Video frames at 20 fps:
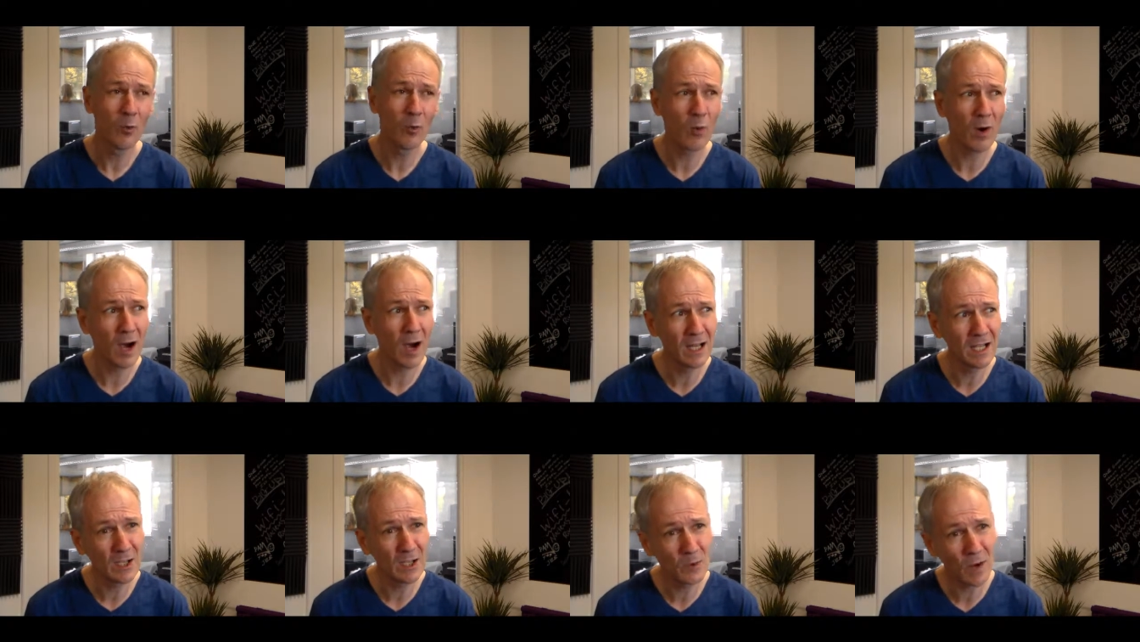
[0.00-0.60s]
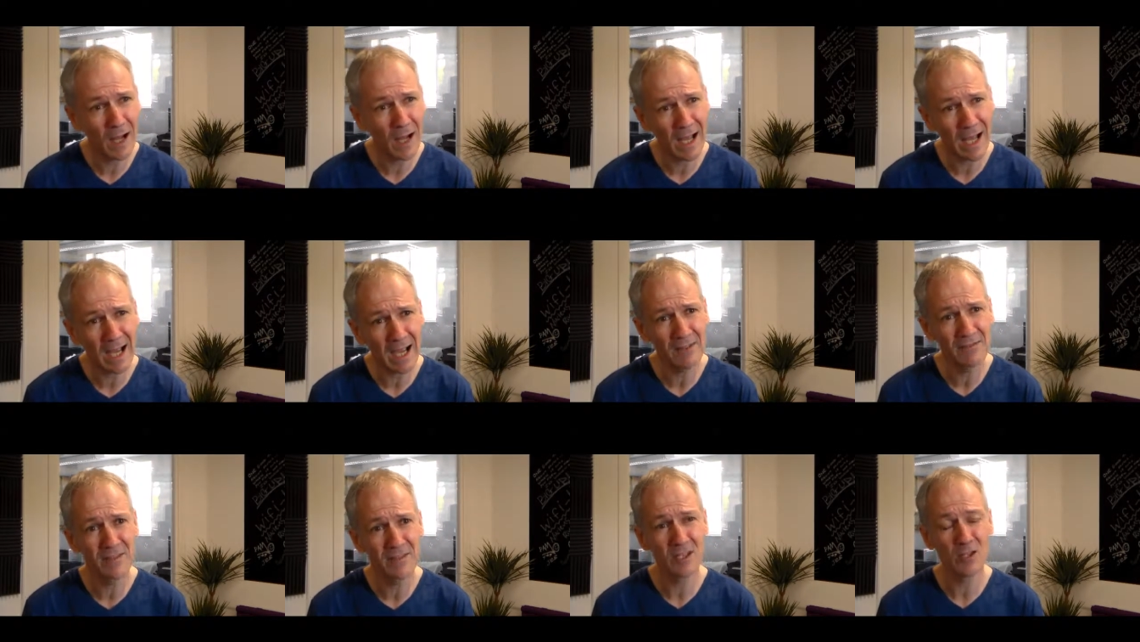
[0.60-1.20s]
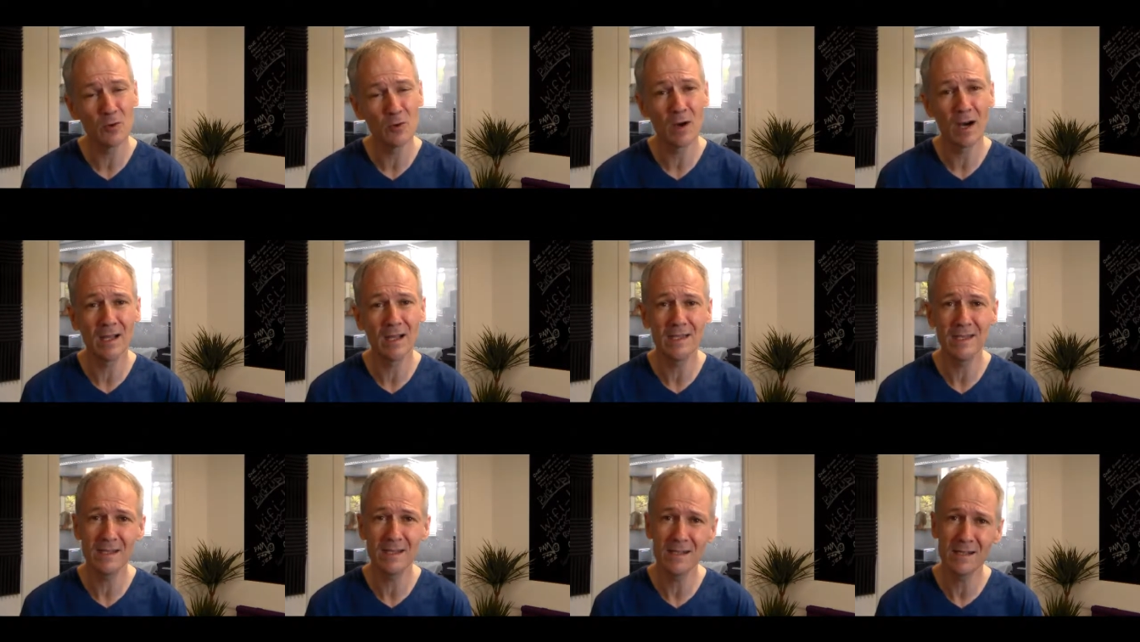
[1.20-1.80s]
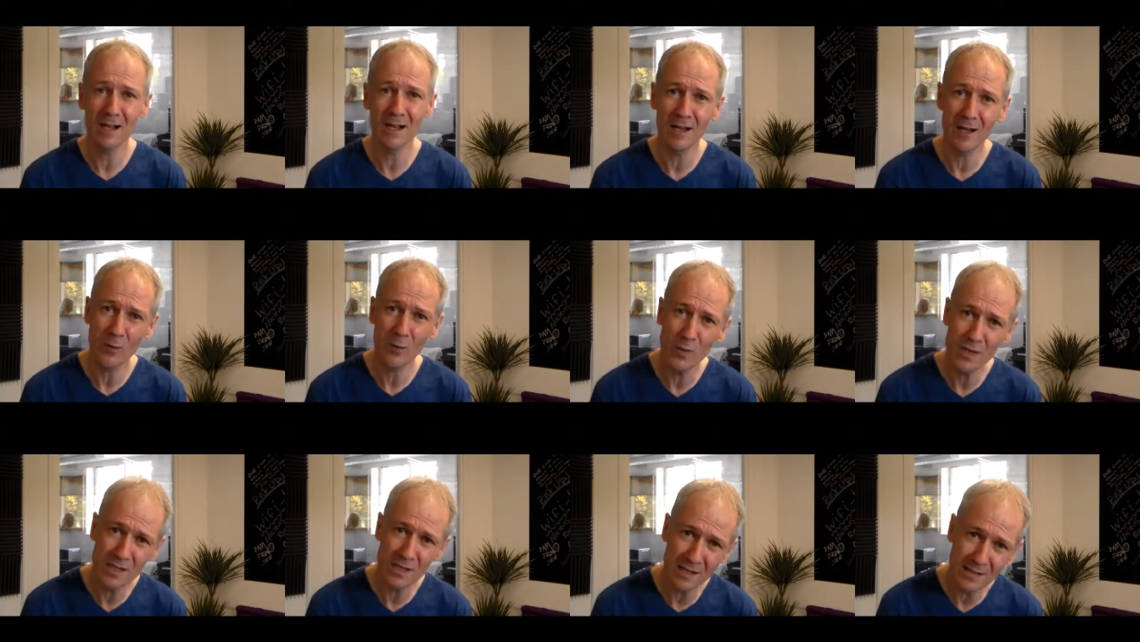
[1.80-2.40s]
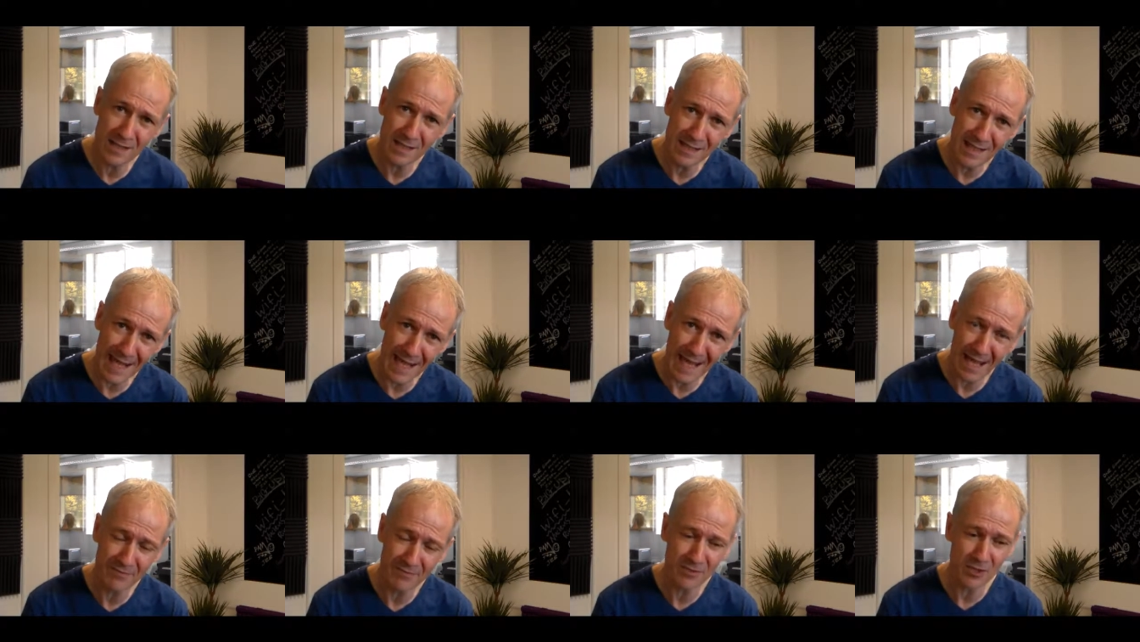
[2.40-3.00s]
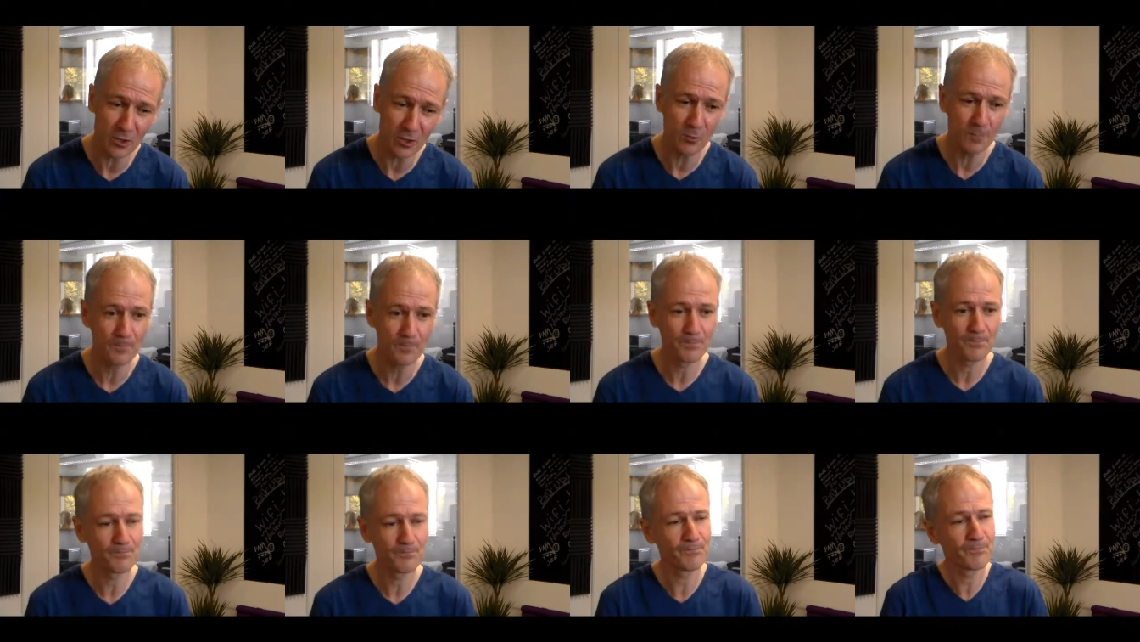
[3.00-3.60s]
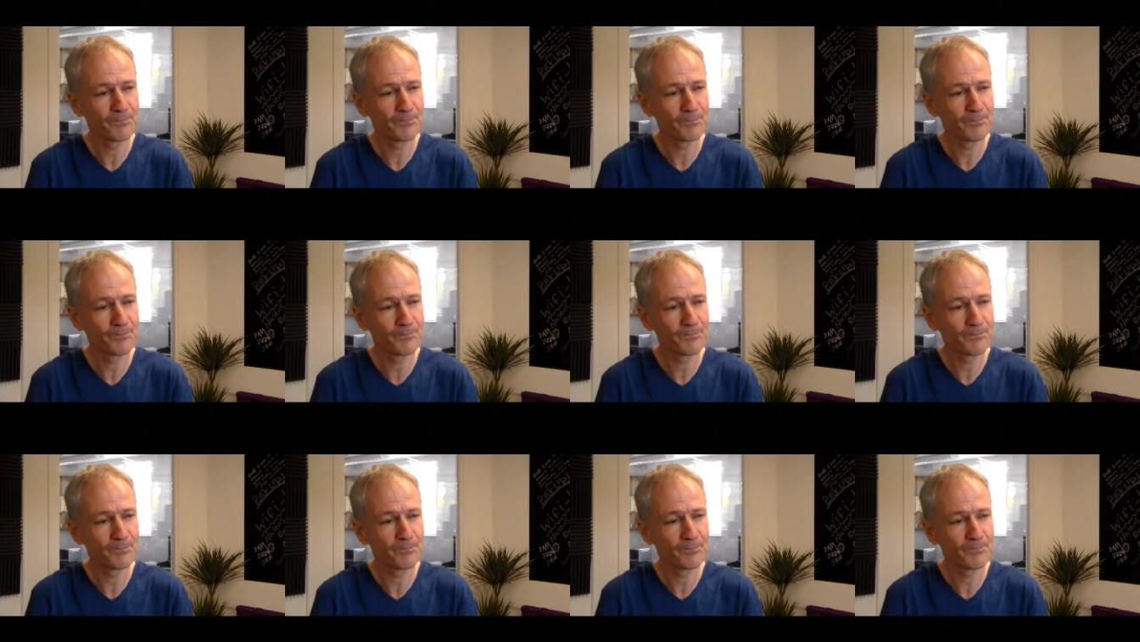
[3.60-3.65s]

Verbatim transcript: Why do I have to? I didn't. I wish I didn't have to.